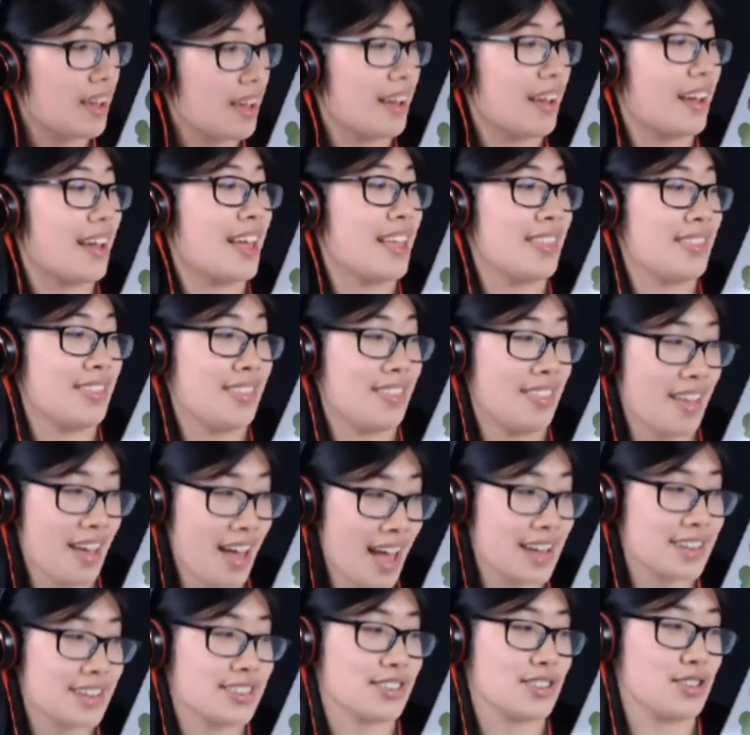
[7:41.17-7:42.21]
And
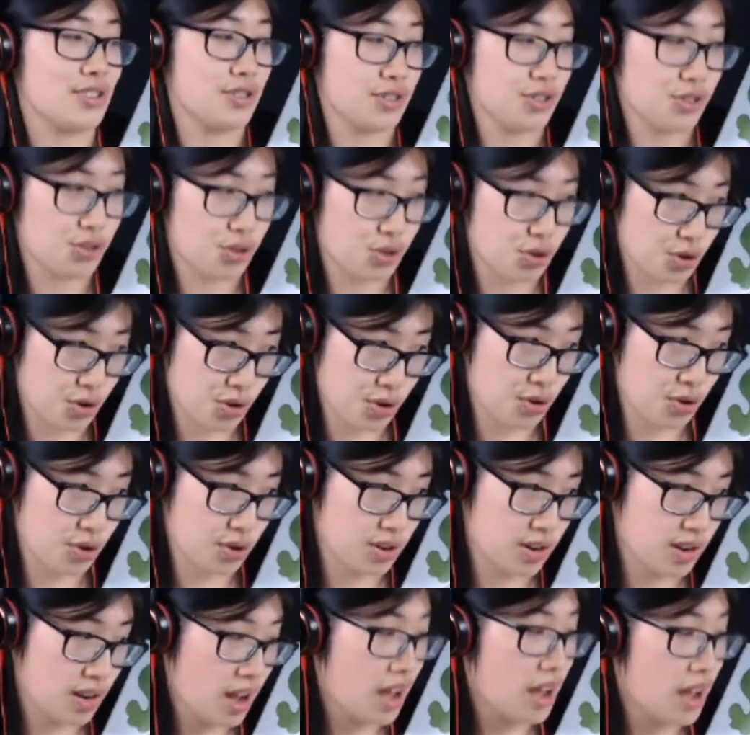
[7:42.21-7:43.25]
that is good,
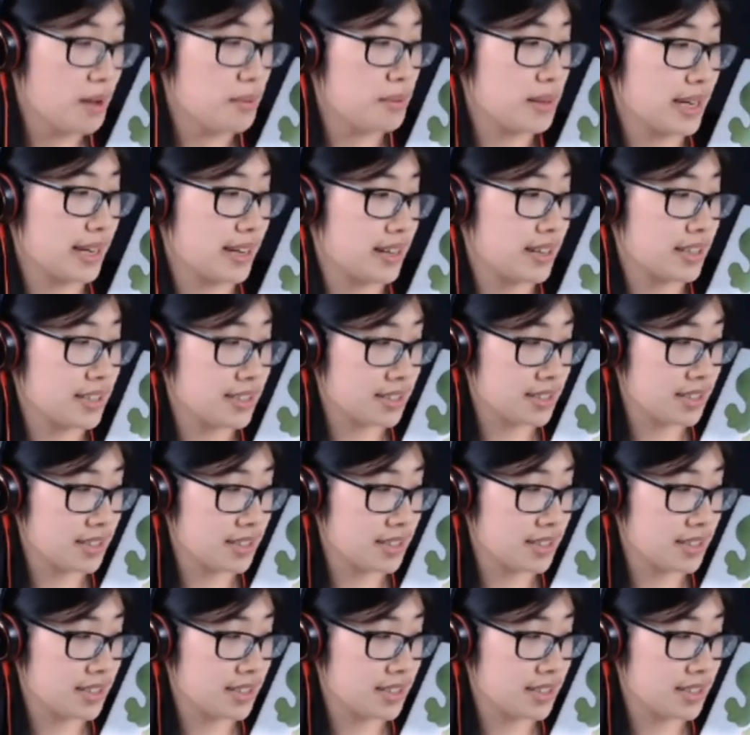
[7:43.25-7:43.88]
because